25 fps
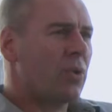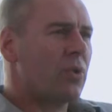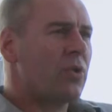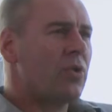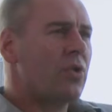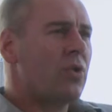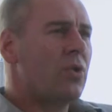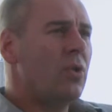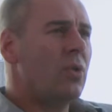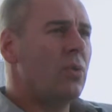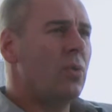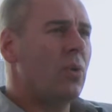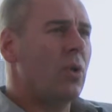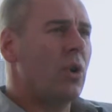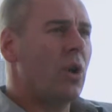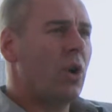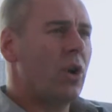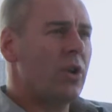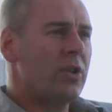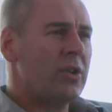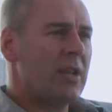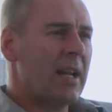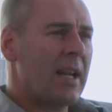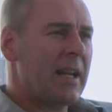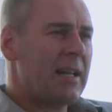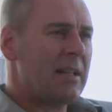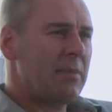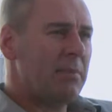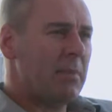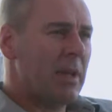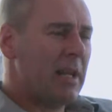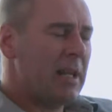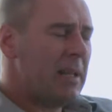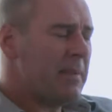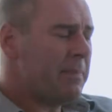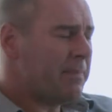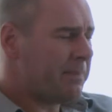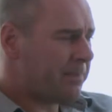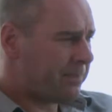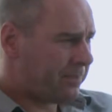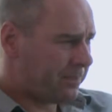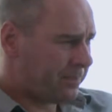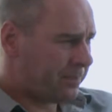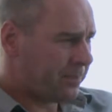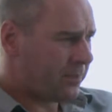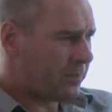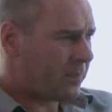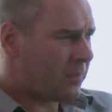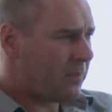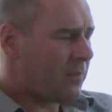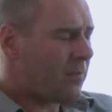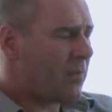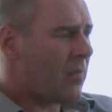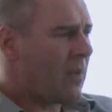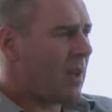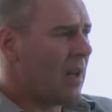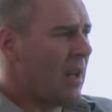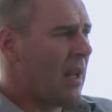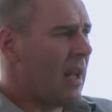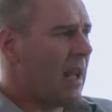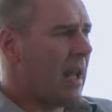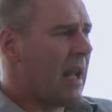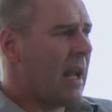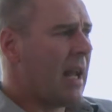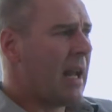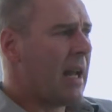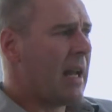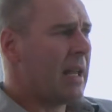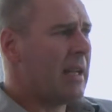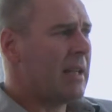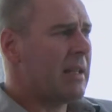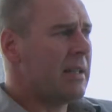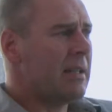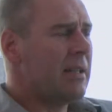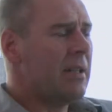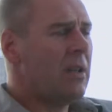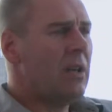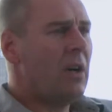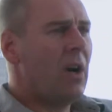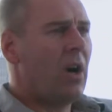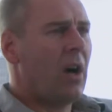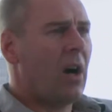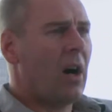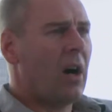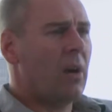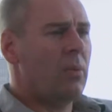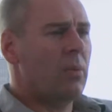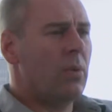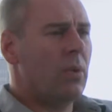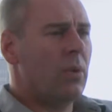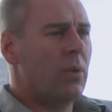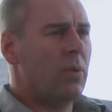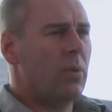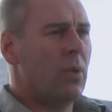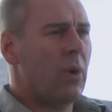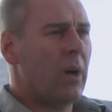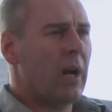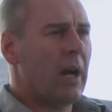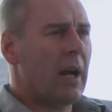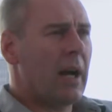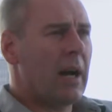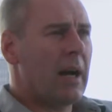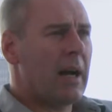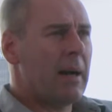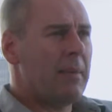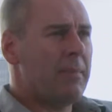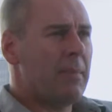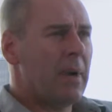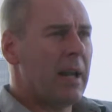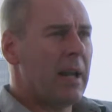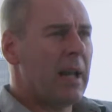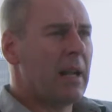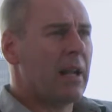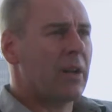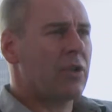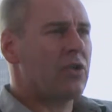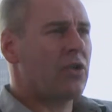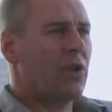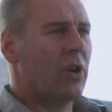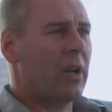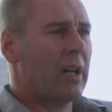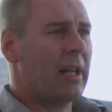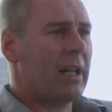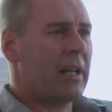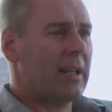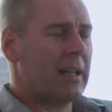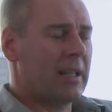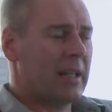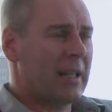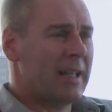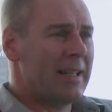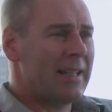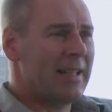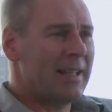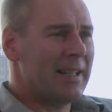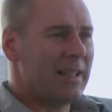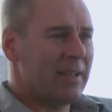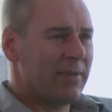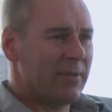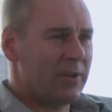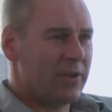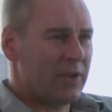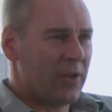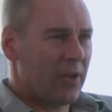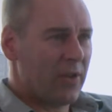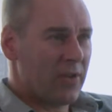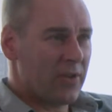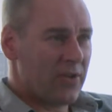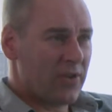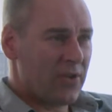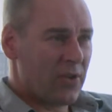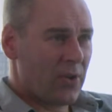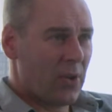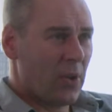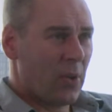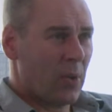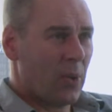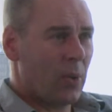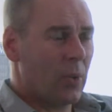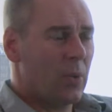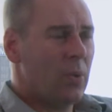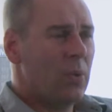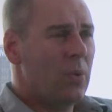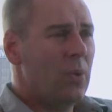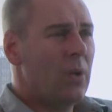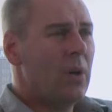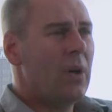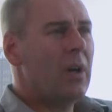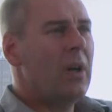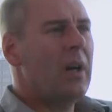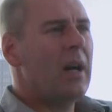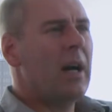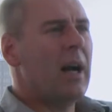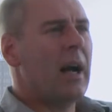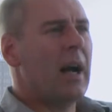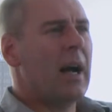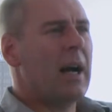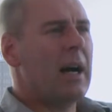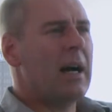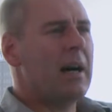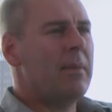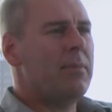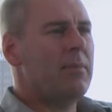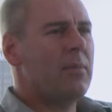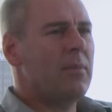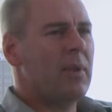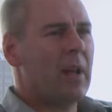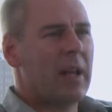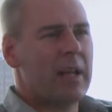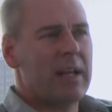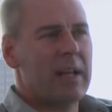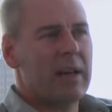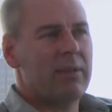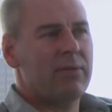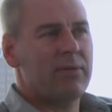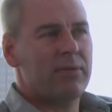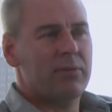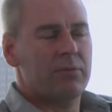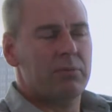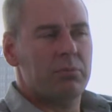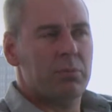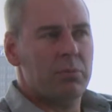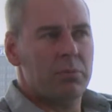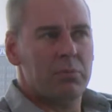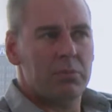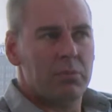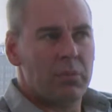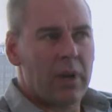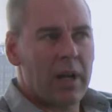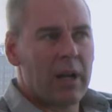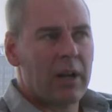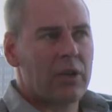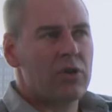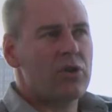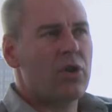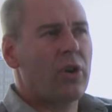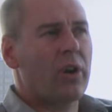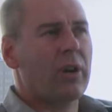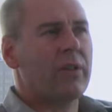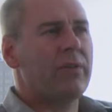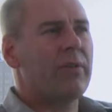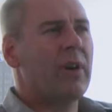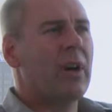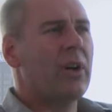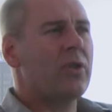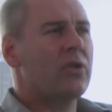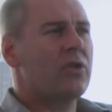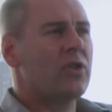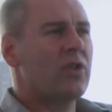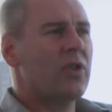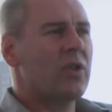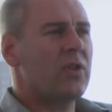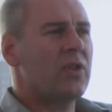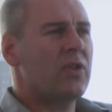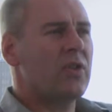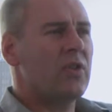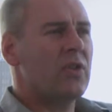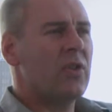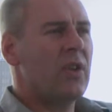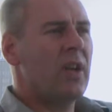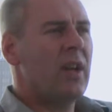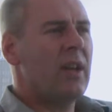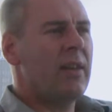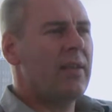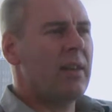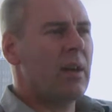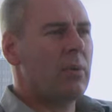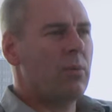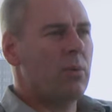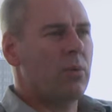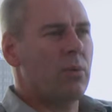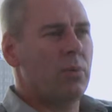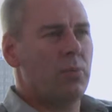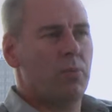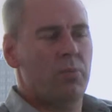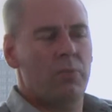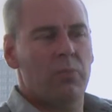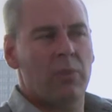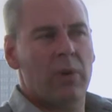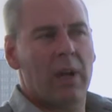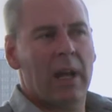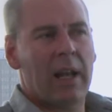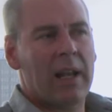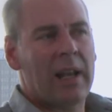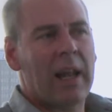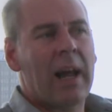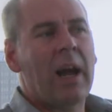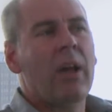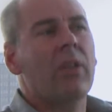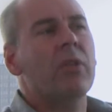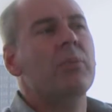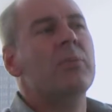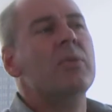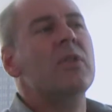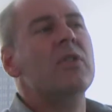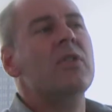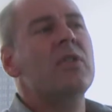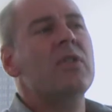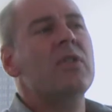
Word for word: or school will contact me and I will um, electronically deliver to the school um, enough electronic vouchers that will allow them to